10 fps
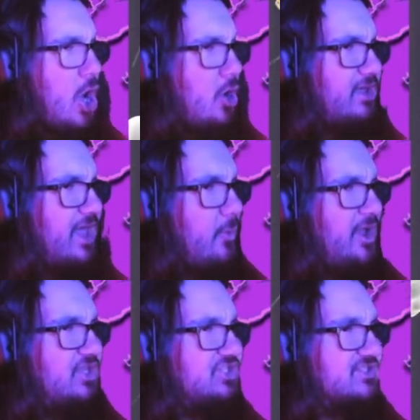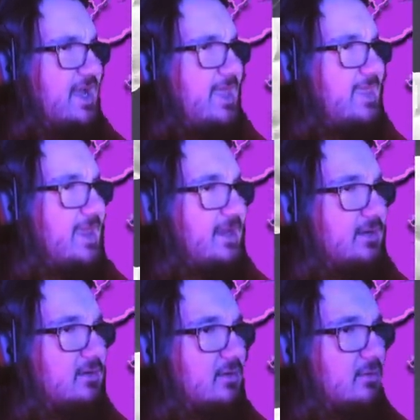Okay, we just got
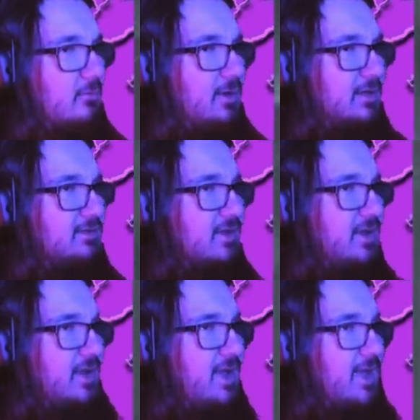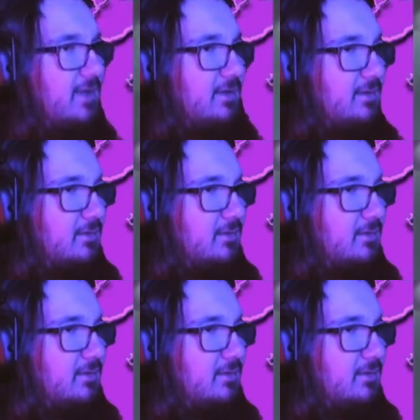yeeted. What the heck?